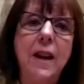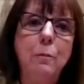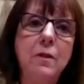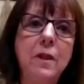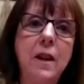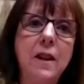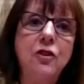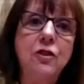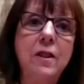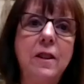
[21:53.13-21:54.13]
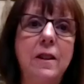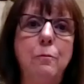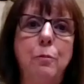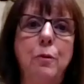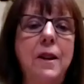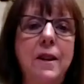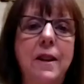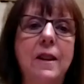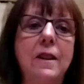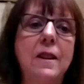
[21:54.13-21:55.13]
application and bring it
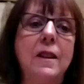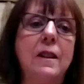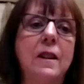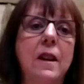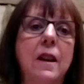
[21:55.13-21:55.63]
in and